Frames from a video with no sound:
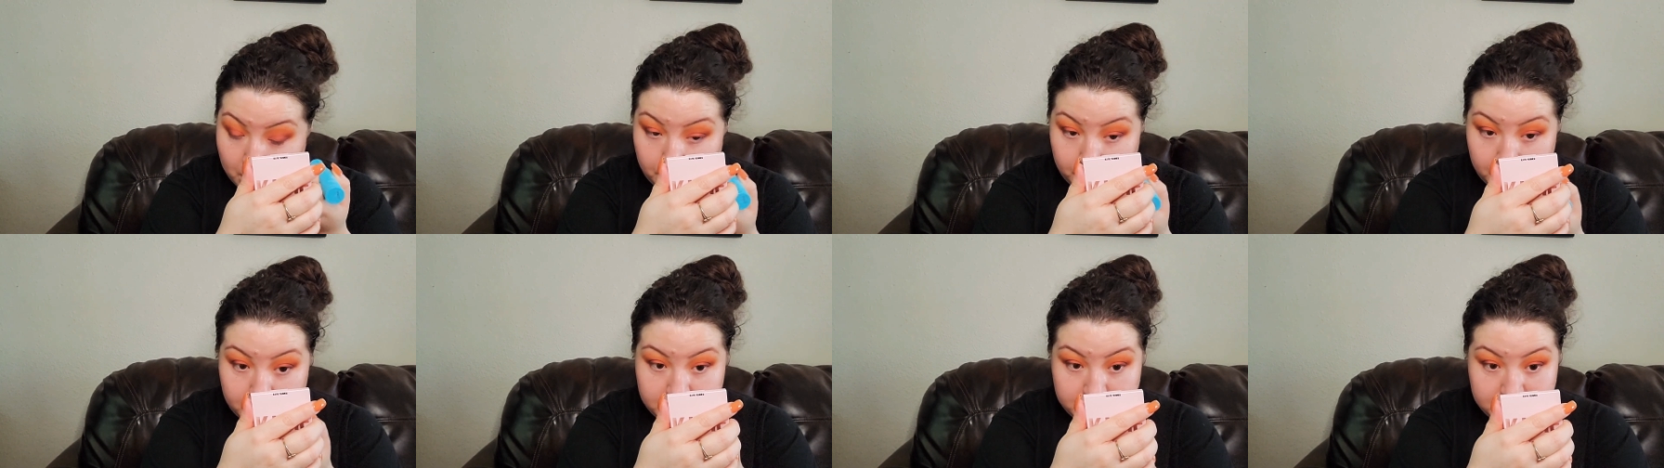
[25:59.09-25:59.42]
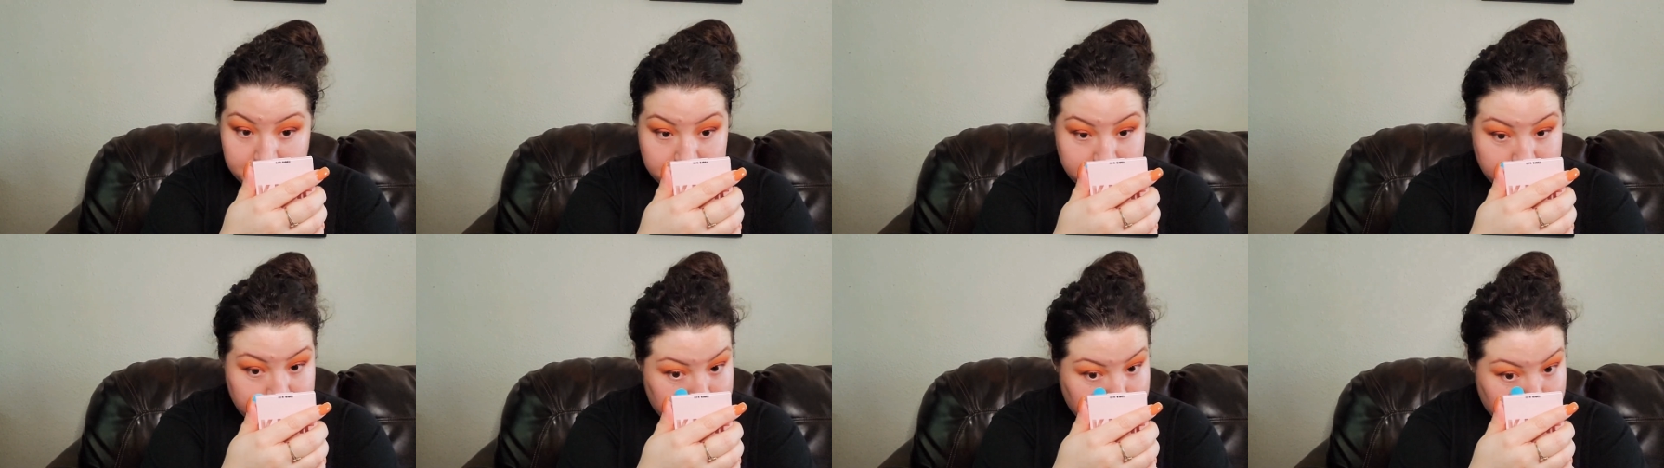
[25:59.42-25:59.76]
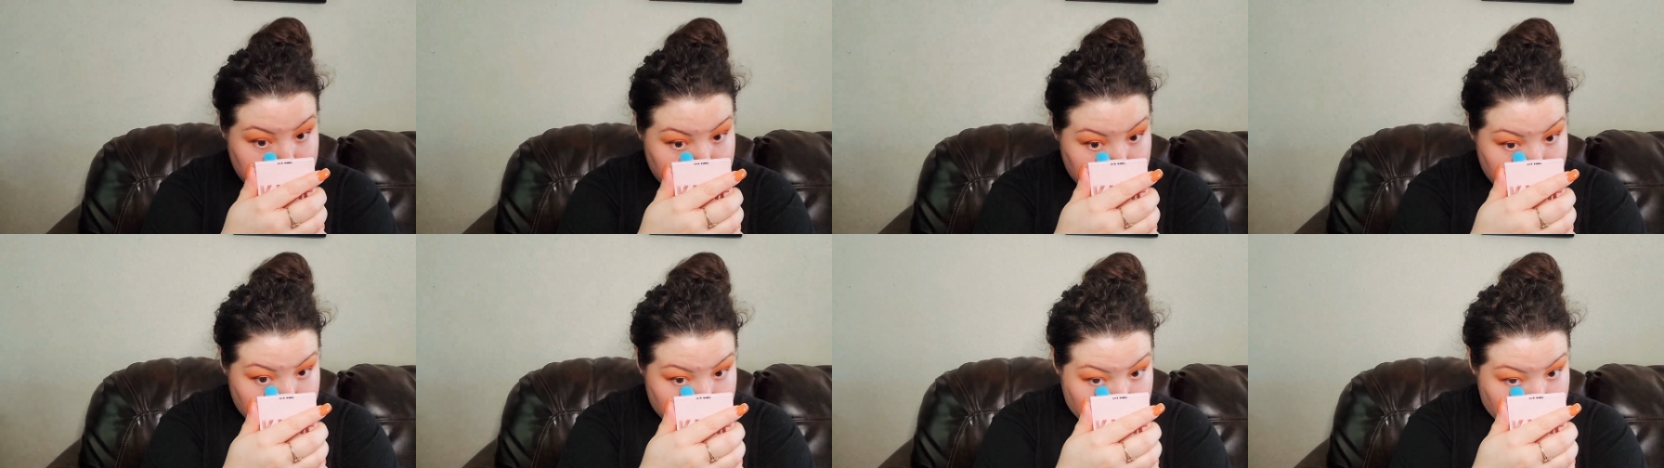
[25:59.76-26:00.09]
was
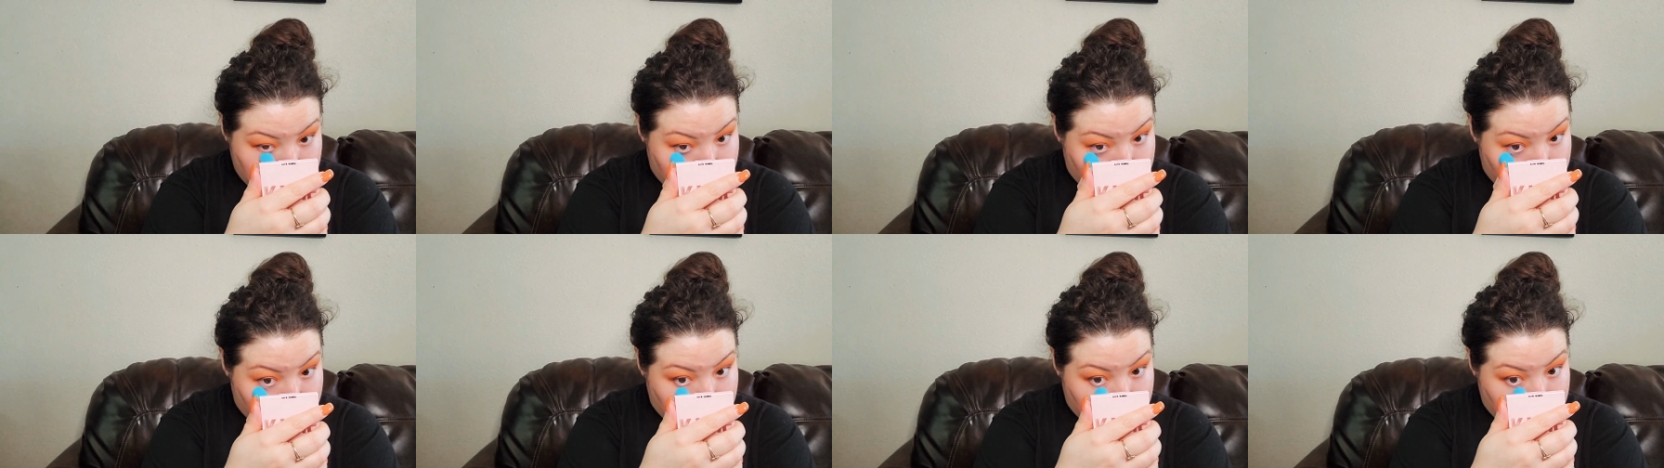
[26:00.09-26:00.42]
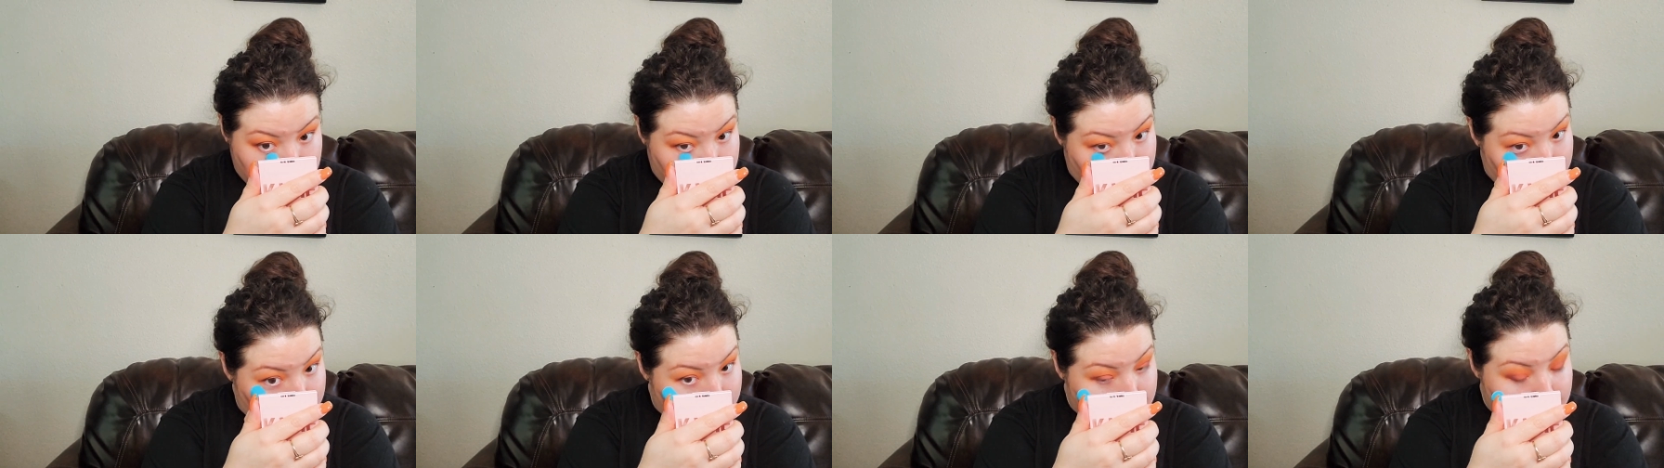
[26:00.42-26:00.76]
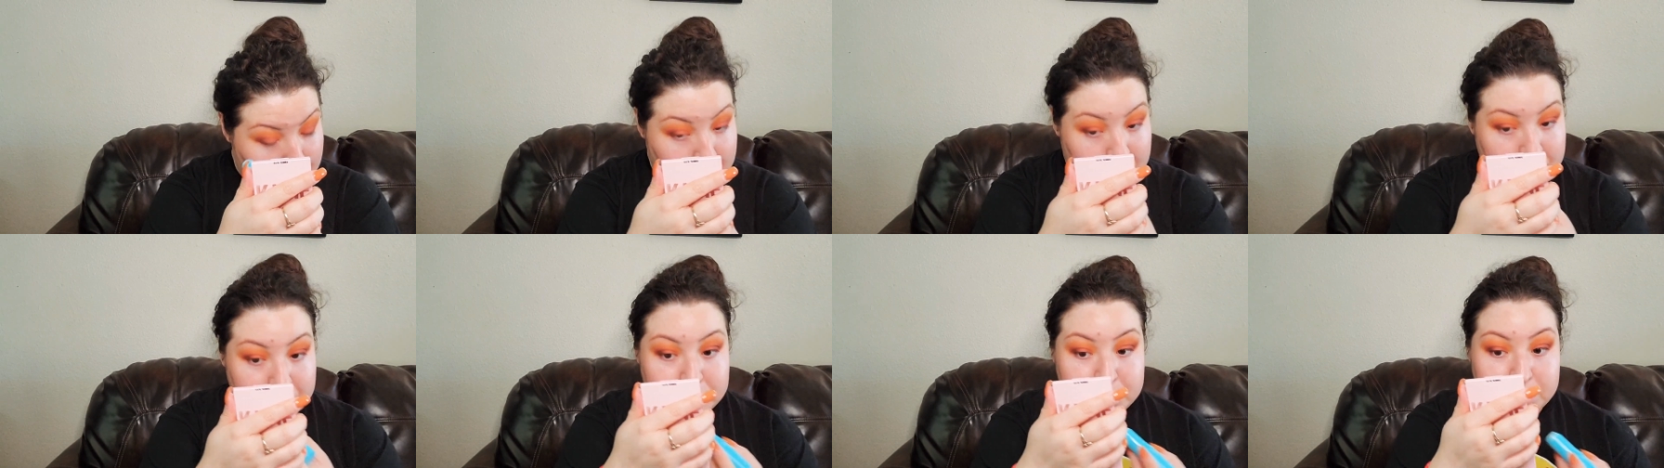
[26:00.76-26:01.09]

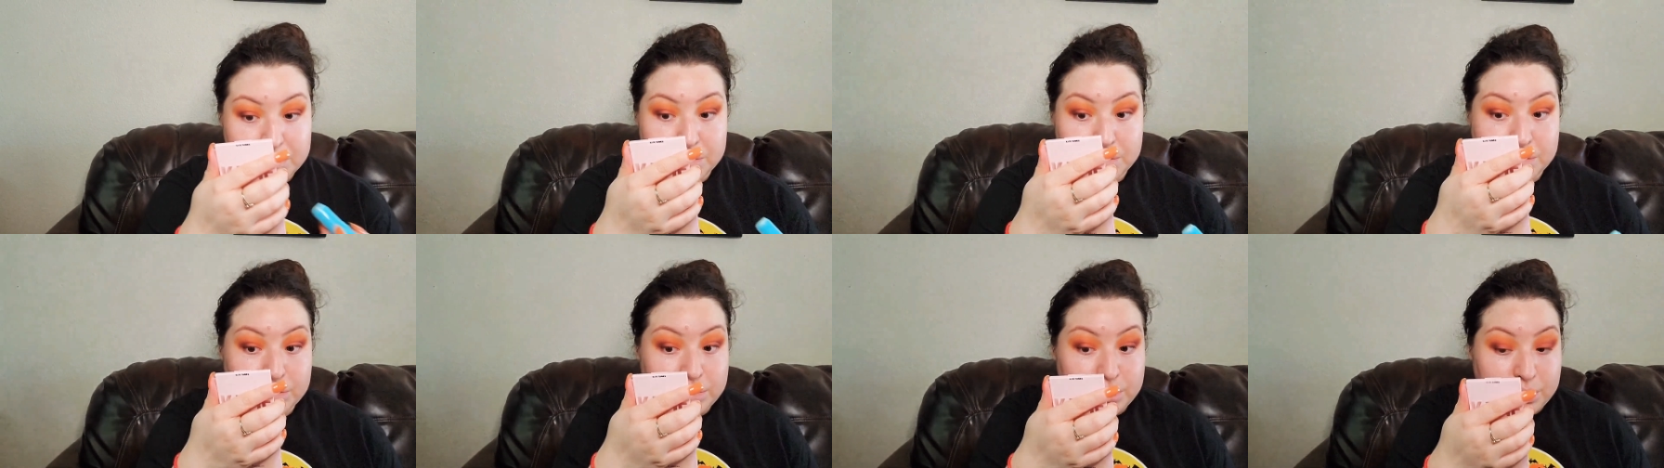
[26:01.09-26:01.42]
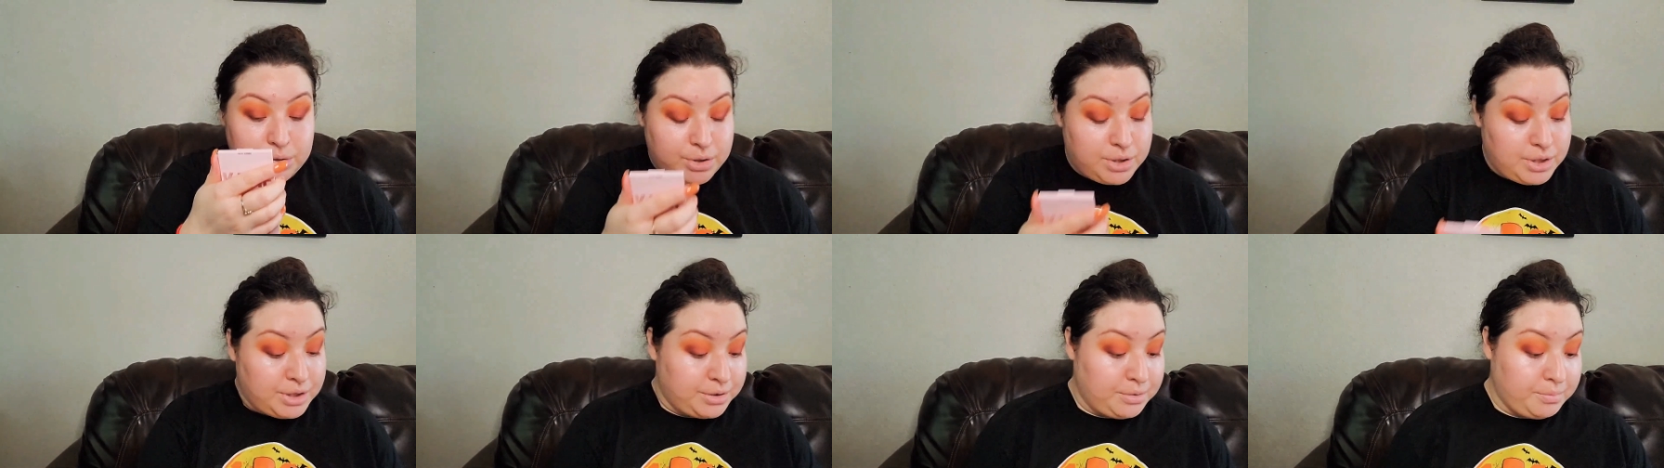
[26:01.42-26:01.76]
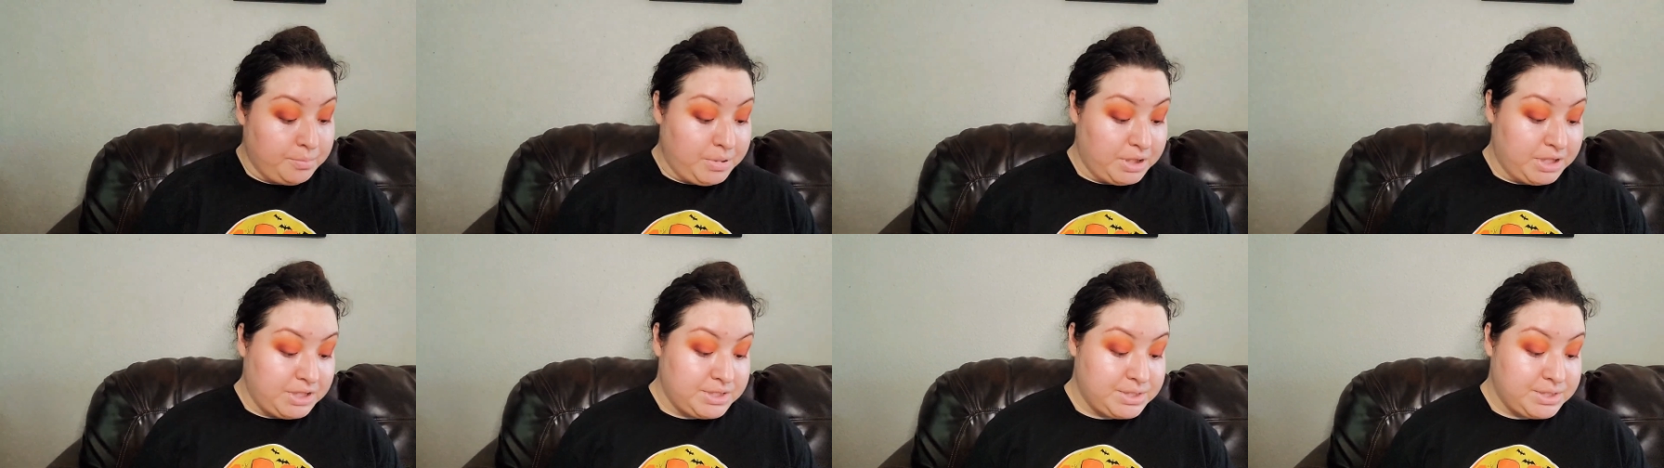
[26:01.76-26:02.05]
uh, gonna be